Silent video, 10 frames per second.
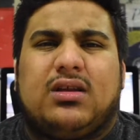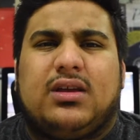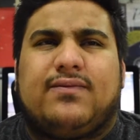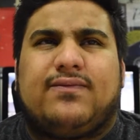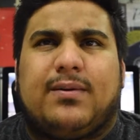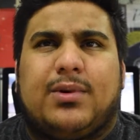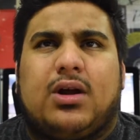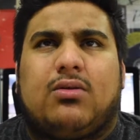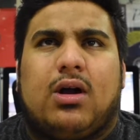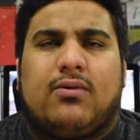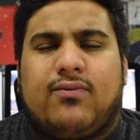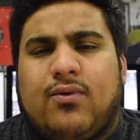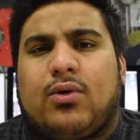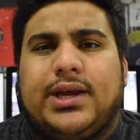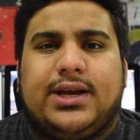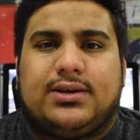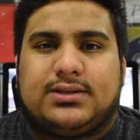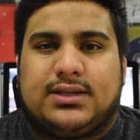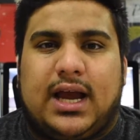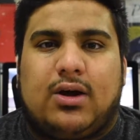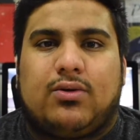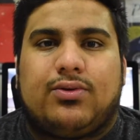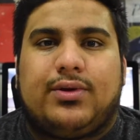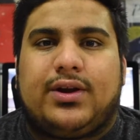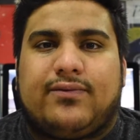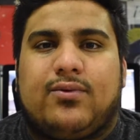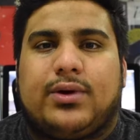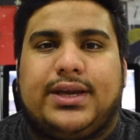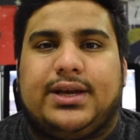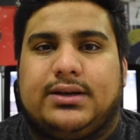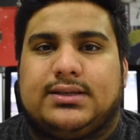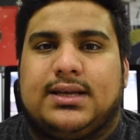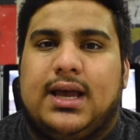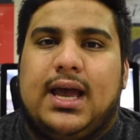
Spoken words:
if I'm not wrong, 4 years now, 3 or 4 years,